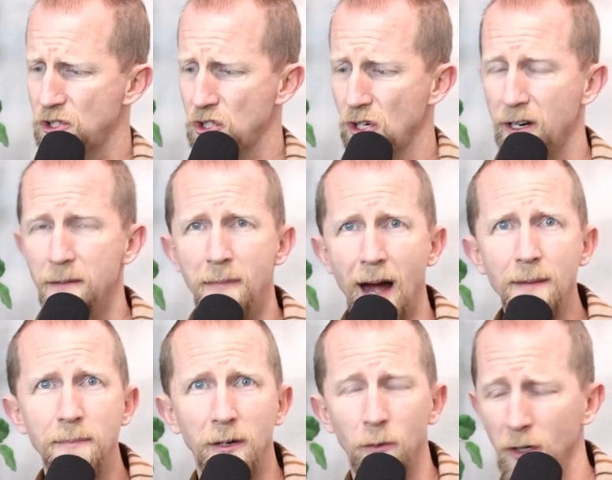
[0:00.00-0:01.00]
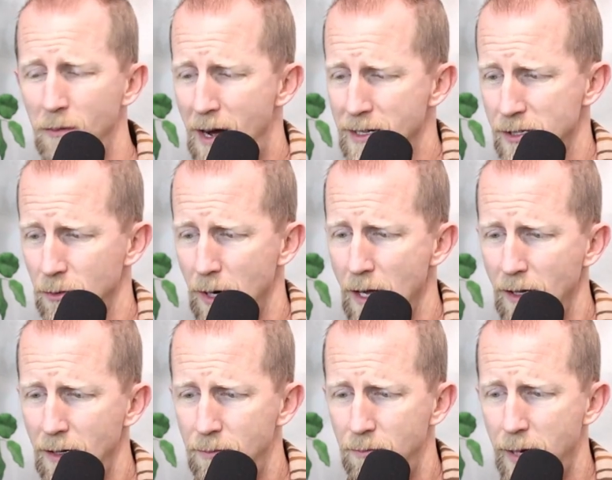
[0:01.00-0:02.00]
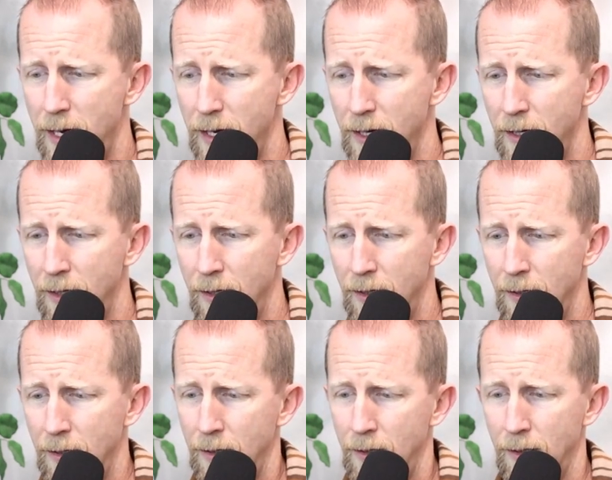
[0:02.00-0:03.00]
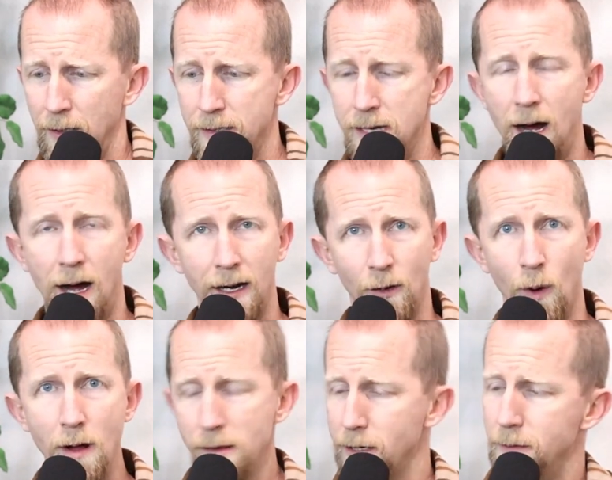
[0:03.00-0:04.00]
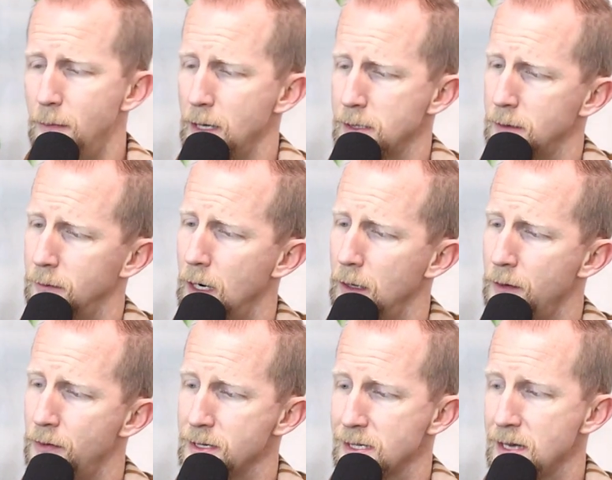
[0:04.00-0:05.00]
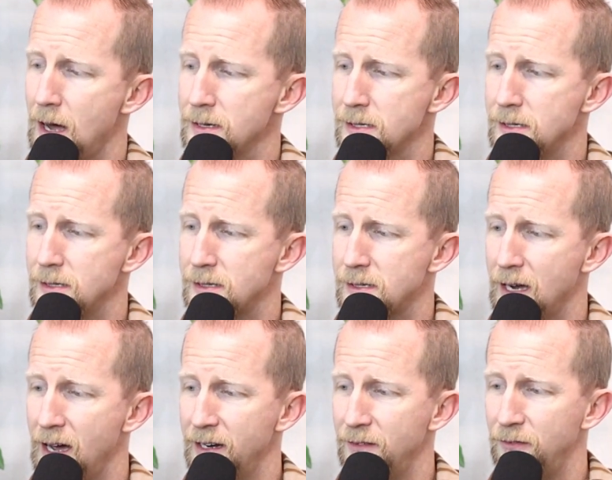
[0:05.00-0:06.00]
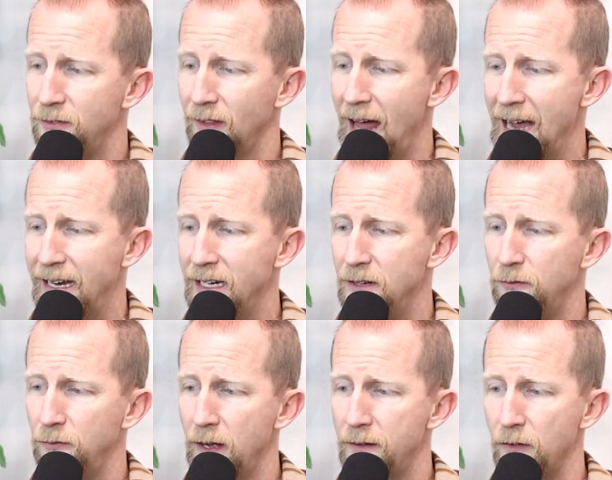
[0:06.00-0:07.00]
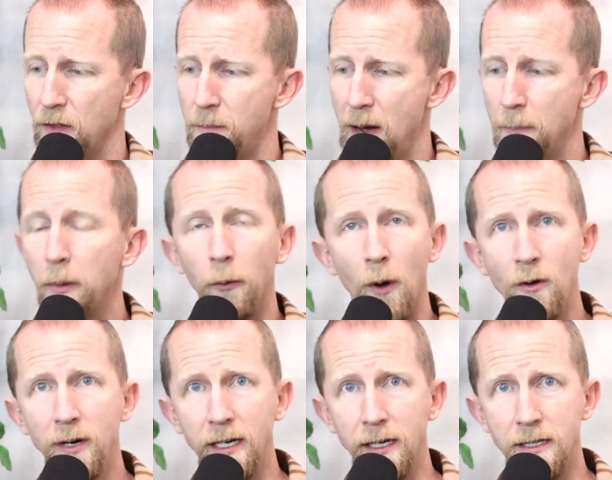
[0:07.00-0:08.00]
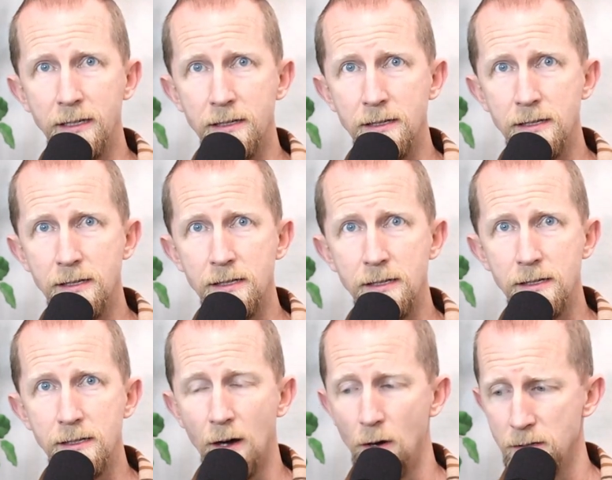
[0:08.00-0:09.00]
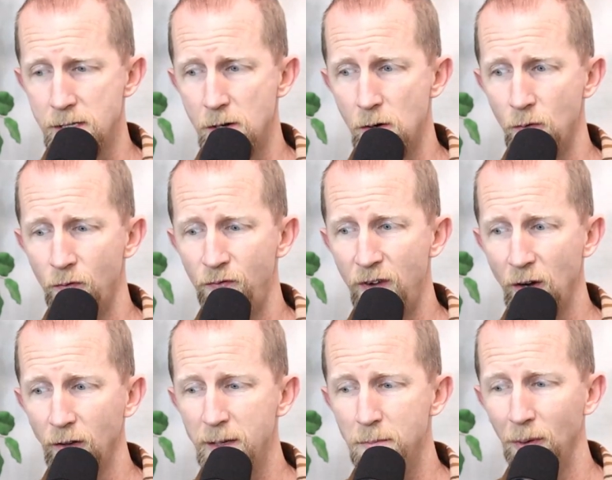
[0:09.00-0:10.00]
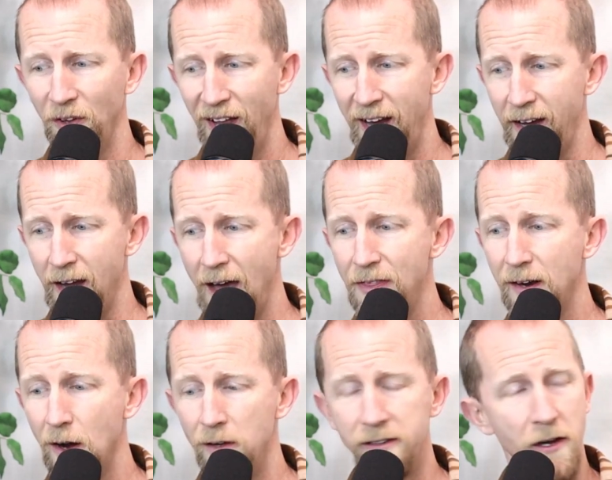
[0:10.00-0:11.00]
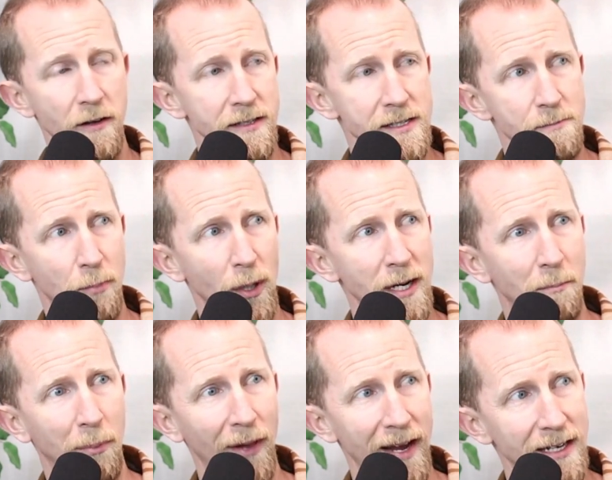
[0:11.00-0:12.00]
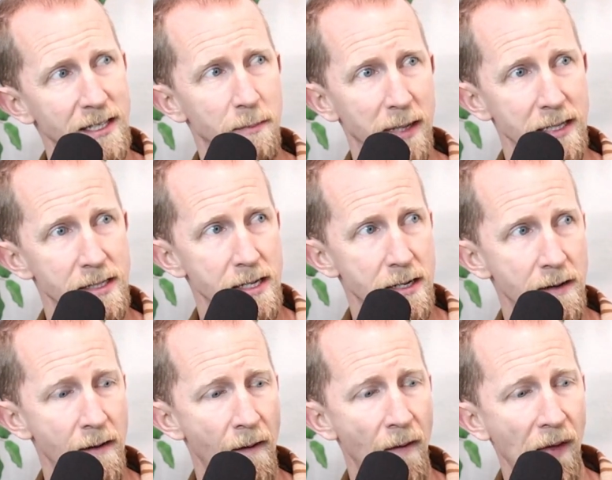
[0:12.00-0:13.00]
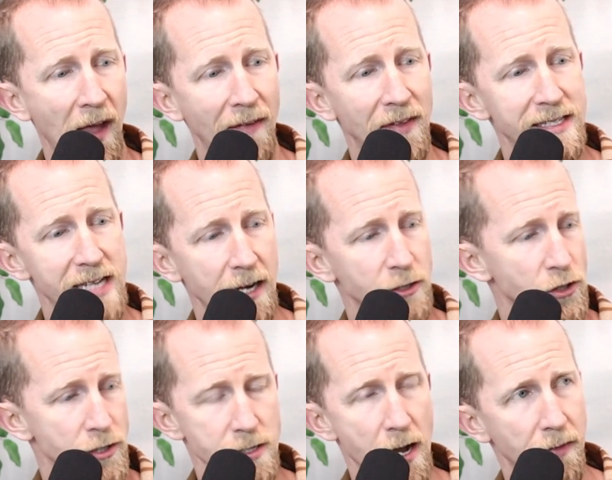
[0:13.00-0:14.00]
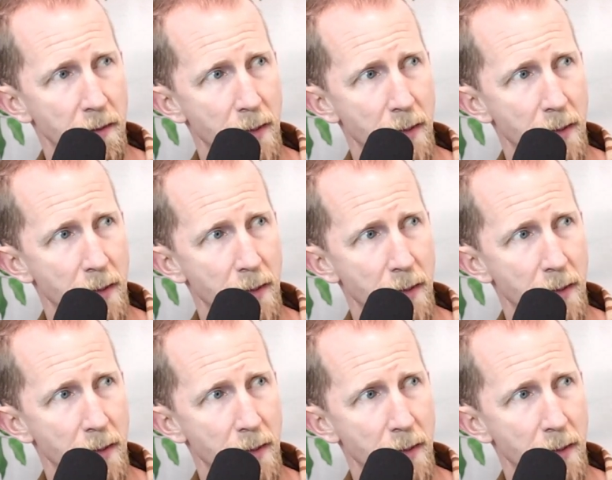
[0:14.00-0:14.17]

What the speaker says: sure, it might be real mozzarella, but it's not high quality mozzarella. The sauce is kind of lacking in flavor. The pepperoni is also fairly bland. I think all in all, it's a pretty bland pizza, and the texture is not the